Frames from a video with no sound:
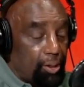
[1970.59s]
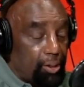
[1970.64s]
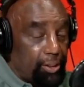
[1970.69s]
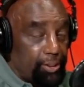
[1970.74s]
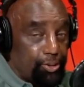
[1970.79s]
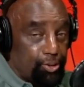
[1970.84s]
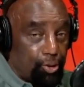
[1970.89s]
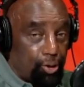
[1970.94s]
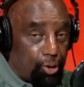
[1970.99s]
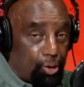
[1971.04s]
on
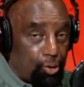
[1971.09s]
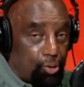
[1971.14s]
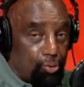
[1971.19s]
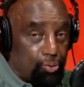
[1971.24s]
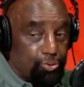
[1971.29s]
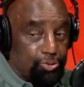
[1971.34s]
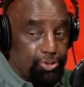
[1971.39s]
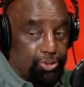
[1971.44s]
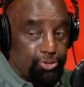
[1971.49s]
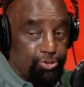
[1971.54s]
your
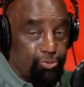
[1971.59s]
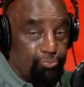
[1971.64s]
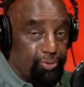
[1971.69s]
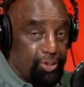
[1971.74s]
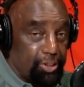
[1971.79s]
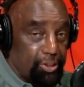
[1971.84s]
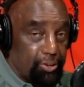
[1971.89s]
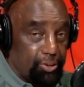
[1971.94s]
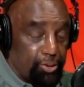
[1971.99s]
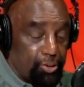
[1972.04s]
own since you've
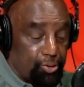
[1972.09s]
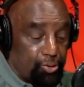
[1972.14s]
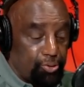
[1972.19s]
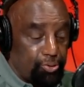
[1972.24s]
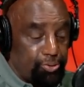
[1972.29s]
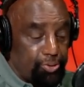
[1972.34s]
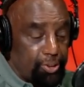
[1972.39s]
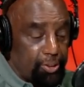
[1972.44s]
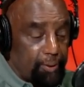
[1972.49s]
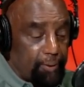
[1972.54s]
been on earth.